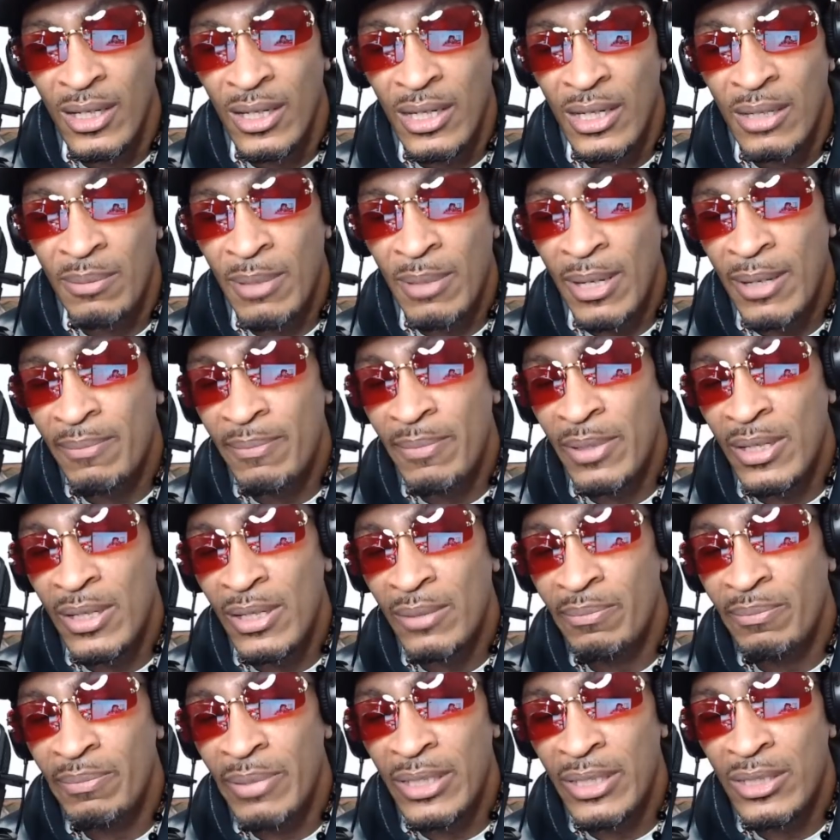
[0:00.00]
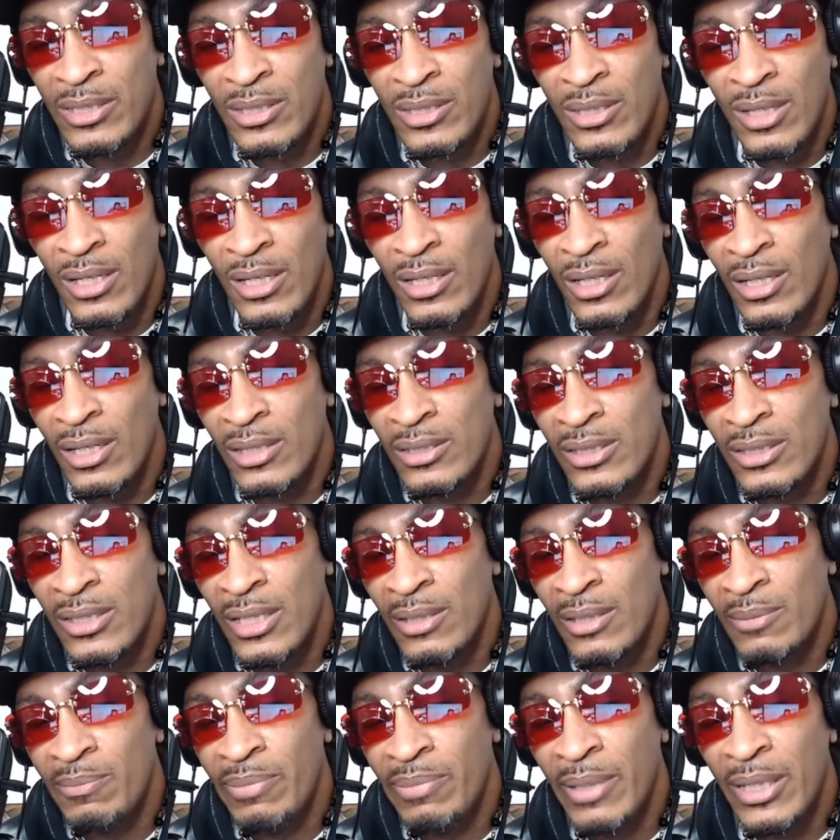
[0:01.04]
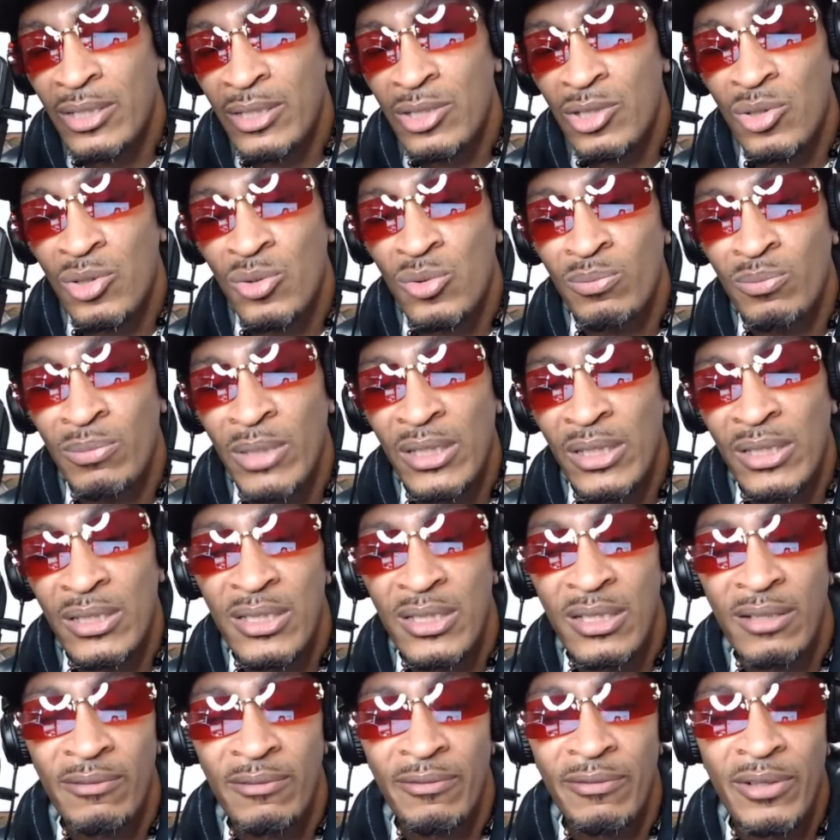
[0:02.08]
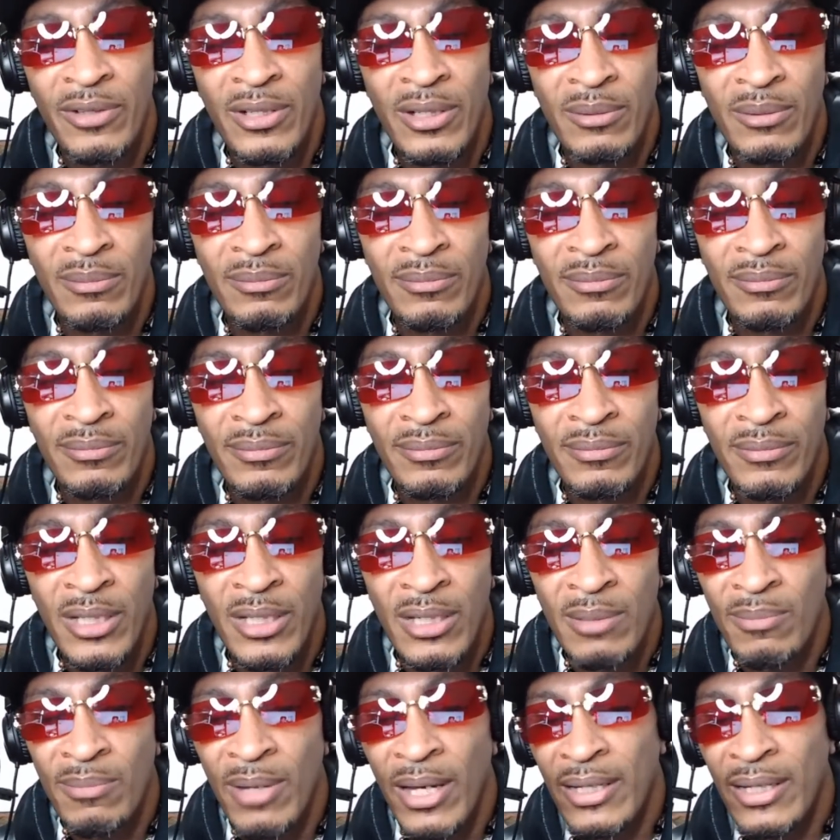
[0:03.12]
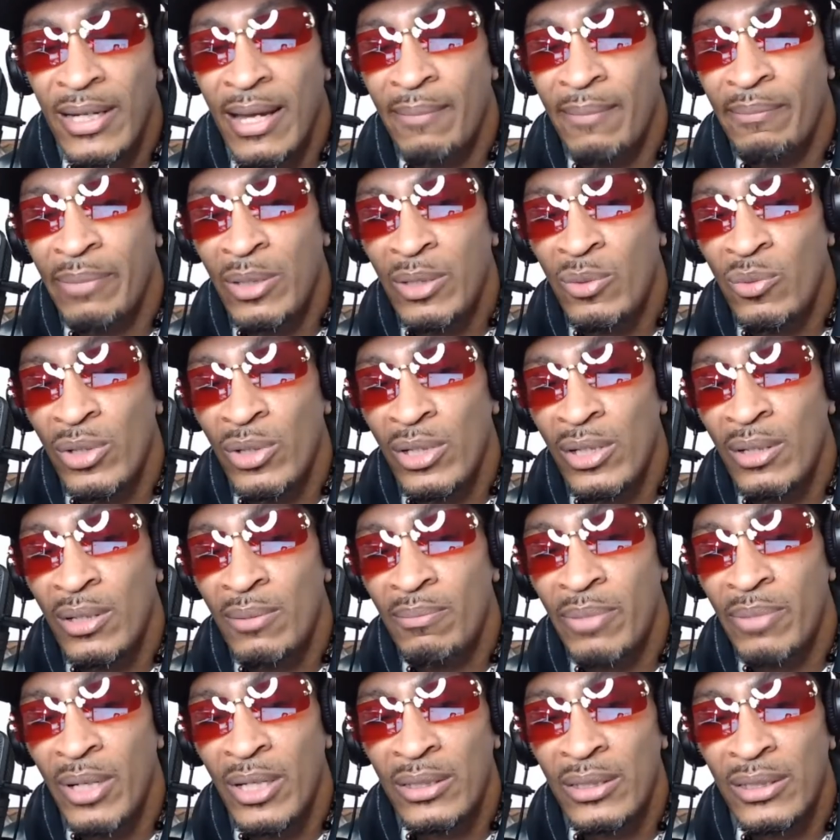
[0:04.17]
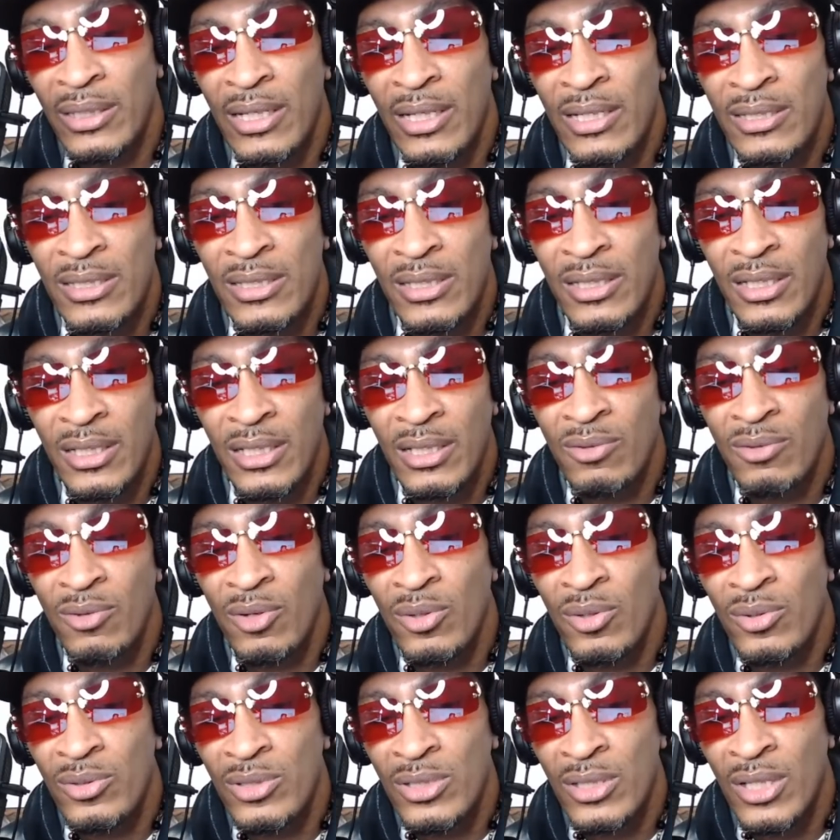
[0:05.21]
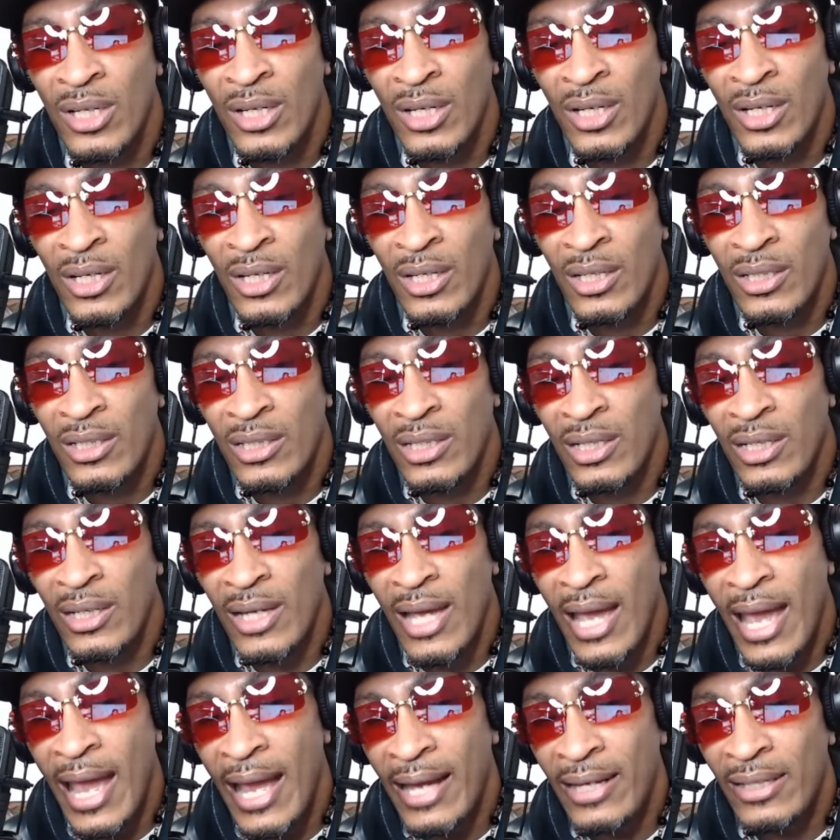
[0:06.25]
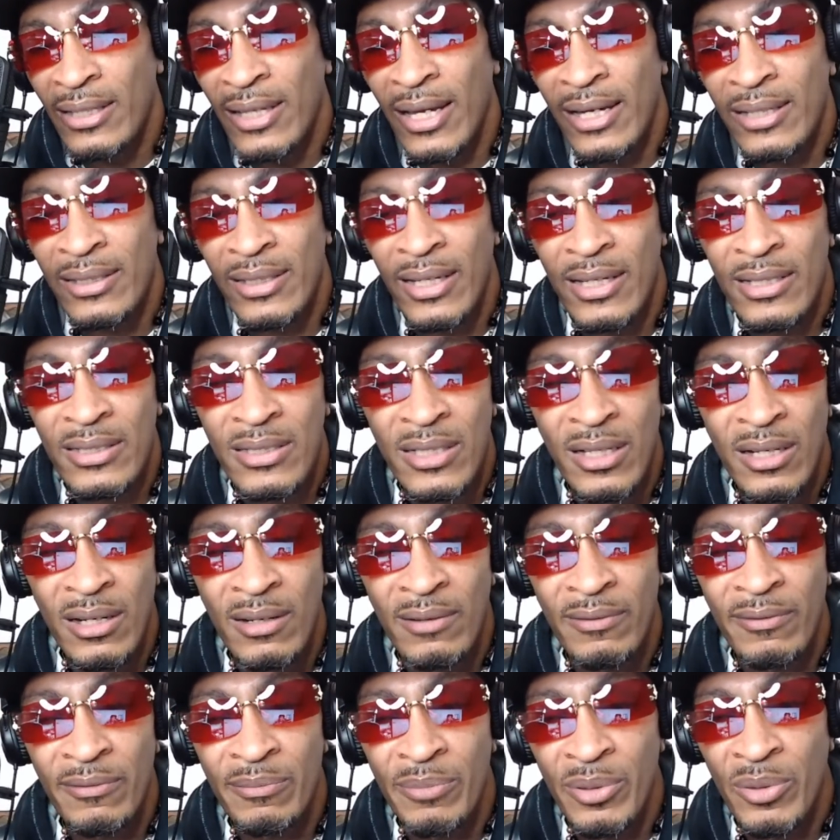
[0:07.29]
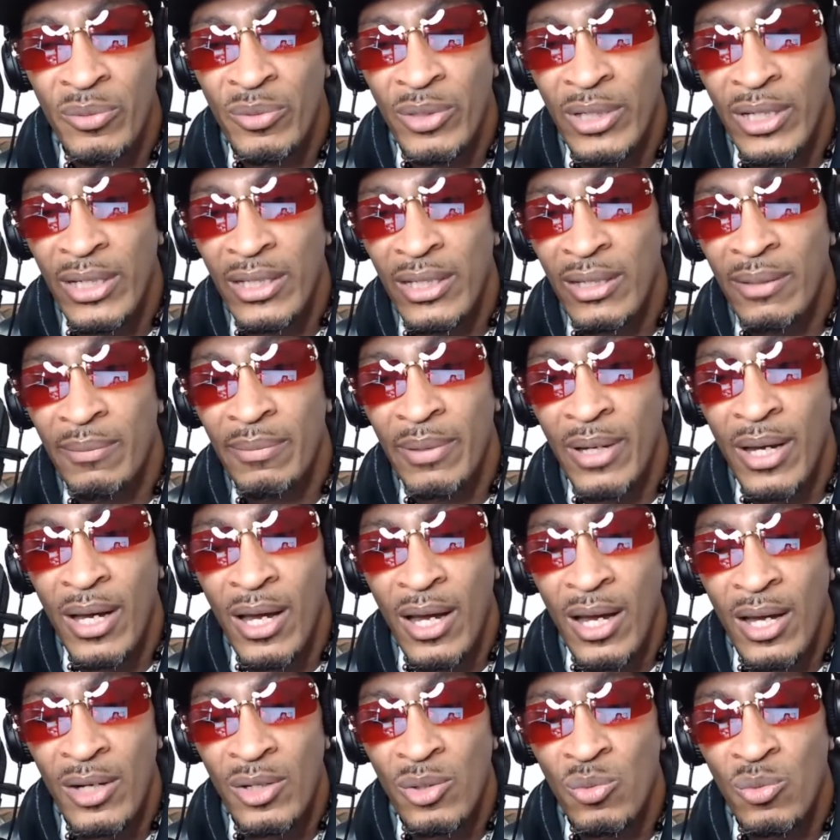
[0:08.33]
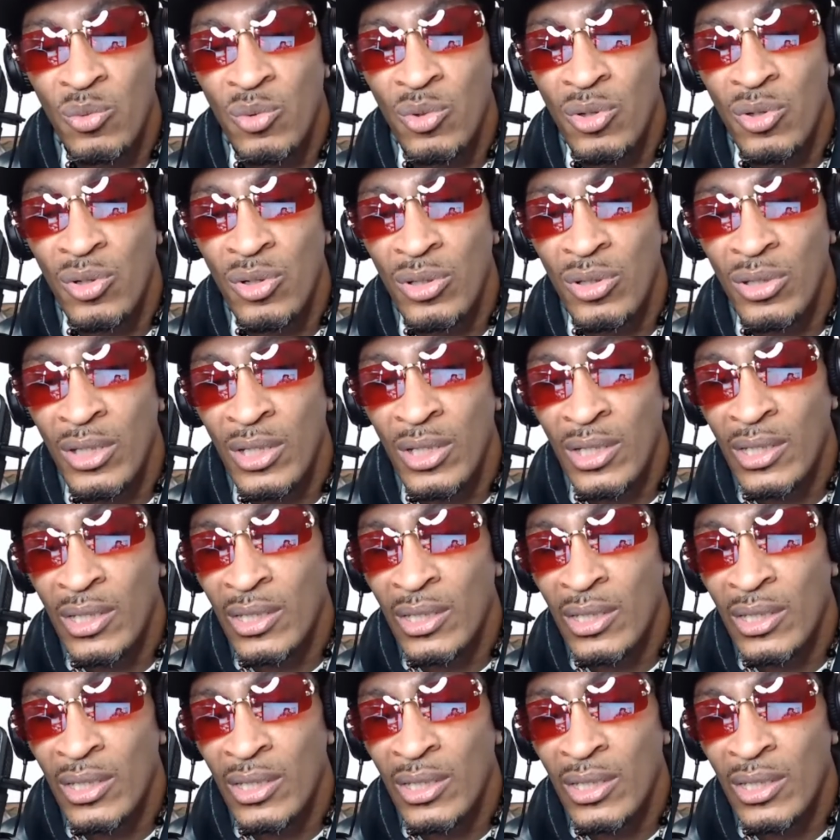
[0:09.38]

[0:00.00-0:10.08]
may be a tidbit too militant for them. He might not be one of them buck dancing Negroes that act like they tough, but when they get behind the wall,